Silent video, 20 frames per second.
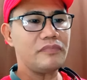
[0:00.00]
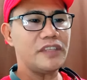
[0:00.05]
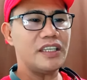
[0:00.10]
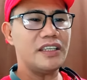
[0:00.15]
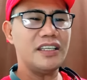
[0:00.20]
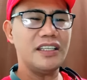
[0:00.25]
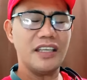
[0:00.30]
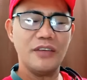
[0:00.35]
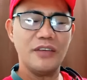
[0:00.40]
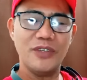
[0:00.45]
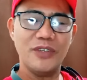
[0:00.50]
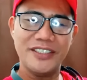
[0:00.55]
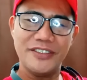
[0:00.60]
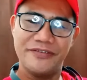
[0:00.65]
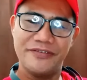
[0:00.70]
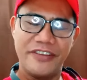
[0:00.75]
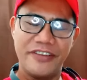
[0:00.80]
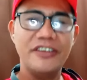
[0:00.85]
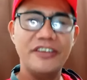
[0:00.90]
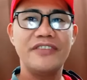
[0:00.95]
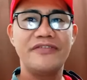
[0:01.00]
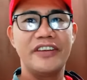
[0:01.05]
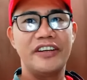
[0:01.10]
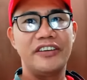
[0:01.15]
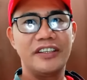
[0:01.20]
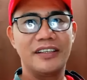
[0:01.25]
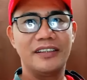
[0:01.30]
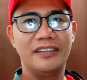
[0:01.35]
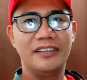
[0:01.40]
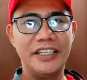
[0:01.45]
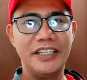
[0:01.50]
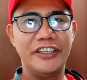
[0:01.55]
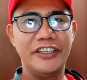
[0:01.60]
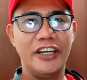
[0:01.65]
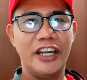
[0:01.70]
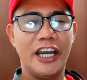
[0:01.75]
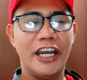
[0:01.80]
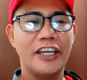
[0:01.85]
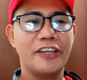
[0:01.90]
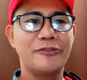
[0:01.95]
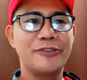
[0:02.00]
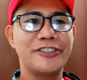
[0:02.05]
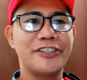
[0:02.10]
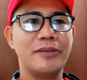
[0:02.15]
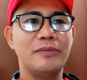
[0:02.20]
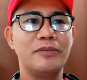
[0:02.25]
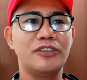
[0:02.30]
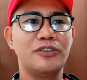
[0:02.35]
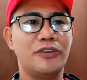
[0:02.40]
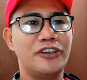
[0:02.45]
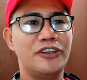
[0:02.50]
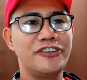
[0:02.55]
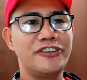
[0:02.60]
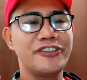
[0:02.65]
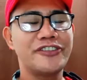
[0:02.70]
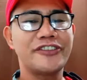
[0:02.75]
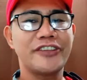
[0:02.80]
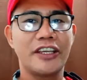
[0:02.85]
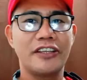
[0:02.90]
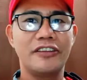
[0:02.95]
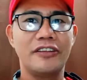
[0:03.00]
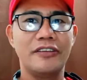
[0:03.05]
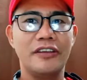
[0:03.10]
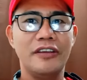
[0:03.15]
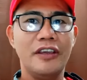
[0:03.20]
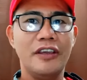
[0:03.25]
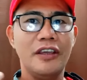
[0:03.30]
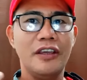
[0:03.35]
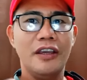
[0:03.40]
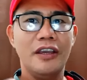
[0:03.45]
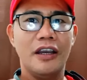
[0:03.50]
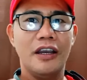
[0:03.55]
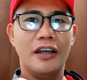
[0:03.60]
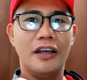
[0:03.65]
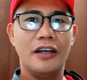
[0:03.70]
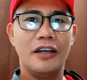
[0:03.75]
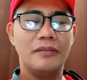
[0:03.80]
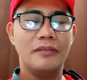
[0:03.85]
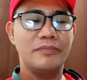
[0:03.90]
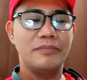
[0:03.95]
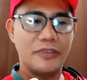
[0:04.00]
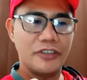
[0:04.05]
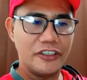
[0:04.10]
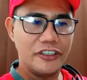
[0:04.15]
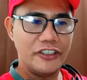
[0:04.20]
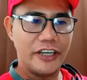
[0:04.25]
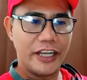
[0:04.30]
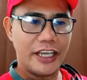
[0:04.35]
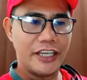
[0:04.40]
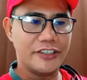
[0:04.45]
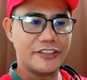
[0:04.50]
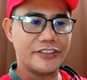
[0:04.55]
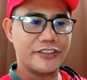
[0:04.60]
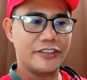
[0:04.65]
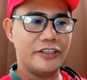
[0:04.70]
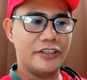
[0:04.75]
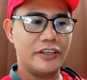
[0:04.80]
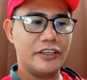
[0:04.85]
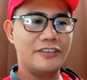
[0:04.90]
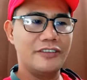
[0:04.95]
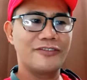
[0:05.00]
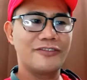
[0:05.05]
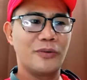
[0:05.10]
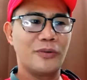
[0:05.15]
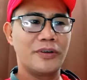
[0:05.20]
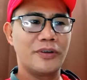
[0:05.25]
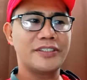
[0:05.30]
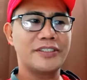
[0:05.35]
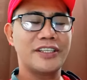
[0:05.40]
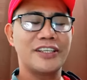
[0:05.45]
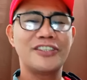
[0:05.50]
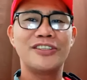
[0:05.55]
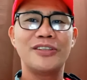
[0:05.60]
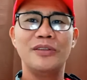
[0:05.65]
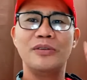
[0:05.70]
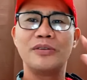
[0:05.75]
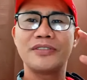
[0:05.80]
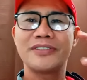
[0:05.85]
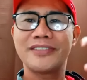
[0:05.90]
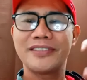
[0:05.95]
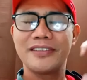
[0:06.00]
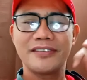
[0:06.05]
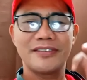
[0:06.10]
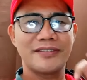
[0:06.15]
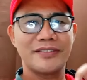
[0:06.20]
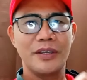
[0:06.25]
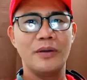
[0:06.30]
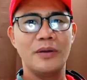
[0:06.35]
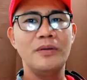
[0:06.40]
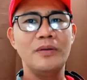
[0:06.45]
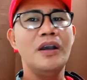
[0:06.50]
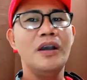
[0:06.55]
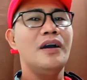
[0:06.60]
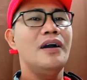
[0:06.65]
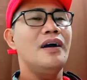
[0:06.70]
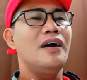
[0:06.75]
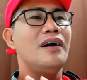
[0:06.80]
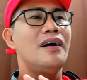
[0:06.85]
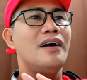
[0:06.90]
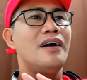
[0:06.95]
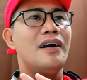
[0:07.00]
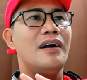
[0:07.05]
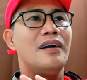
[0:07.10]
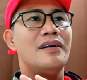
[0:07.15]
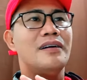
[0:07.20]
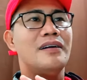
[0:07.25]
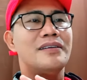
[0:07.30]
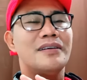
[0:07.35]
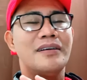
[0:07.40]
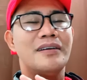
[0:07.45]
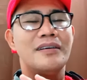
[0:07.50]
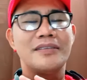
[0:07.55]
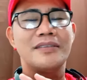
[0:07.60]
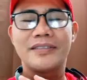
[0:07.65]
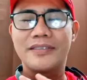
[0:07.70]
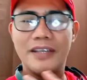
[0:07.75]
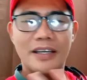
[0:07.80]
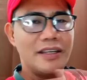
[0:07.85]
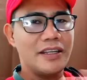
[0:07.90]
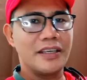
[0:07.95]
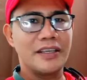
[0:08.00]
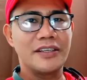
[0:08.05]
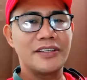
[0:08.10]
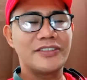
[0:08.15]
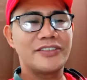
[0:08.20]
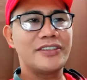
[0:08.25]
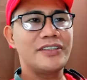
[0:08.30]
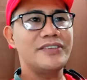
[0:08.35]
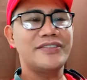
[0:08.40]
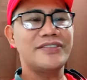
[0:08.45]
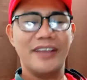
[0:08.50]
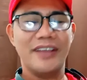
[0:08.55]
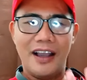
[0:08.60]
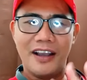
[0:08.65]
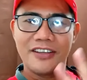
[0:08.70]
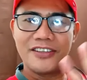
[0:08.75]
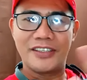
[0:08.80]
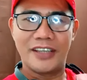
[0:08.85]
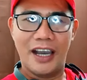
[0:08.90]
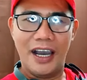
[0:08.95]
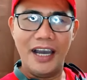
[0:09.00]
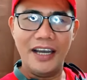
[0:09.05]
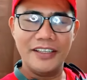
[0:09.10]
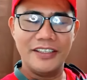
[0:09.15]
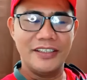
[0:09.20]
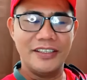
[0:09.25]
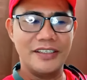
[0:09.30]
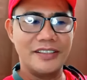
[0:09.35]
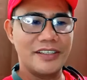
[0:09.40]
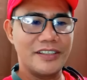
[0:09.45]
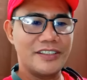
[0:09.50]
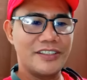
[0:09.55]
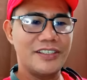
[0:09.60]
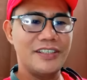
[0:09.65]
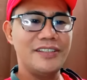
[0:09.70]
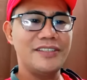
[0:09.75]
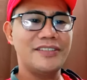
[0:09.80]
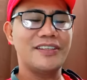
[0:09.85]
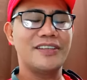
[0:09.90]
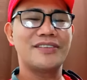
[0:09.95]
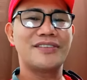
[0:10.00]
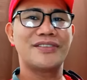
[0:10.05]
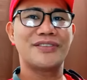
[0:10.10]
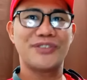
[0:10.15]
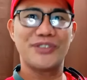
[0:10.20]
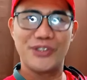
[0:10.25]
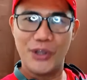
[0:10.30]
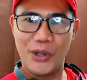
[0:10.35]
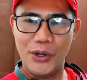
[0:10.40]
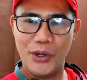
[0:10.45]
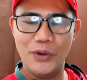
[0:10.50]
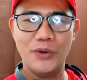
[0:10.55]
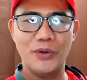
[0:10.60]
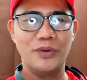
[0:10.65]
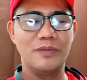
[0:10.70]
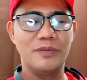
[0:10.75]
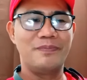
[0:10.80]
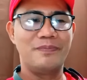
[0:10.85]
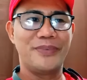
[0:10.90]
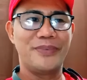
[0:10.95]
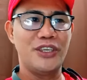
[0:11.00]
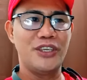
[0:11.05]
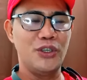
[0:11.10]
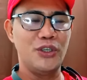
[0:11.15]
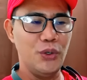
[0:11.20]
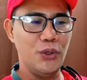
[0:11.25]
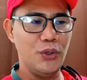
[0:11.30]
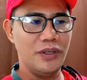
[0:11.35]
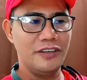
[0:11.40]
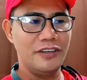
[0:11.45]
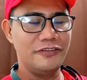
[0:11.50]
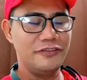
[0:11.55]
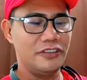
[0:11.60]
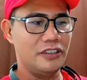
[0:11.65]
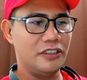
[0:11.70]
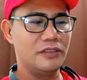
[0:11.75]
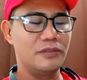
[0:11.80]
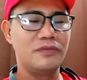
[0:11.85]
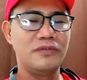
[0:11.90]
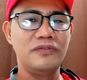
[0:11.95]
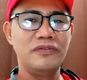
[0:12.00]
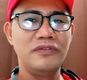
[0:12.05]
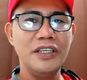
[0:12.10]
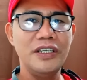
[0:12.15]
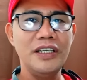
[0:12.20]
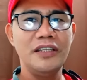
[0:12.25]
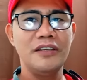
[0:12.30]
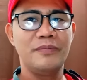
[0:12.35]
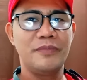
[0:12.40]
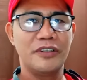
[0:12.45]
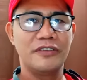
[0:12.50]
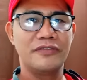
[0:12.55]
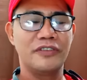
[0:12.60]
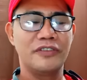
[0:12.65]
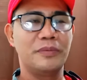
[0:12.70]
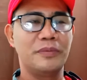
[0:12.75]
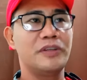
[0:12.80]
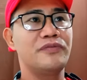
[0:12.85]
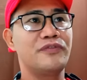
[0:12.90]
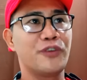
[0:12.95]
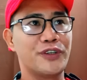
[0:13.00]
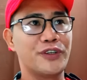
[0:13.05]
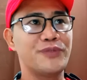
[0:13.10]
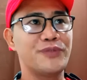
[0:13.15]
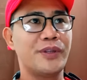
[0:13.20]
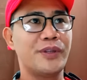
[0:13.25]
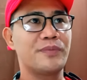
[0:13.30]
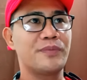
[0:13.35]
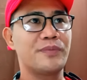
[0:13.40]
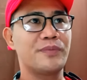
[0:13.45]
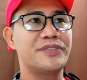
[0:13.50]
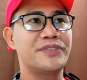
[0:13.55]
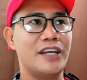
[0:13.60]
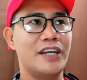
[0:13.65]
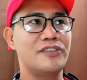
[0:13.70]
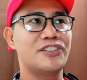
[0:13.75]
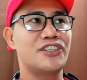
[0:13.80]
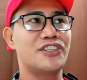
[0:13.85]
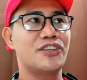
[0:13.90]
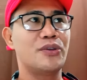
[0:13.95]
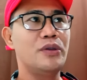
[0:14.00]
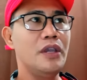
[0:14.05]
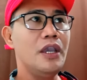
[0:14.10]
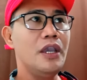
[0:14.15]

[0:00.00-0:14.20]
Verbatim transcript: it, it was very very clear i was able to understand the, uh, her answer and of course she looks so stunning. She's a goddess. She's so beautiful, really beautiful. But of course, when it comes down to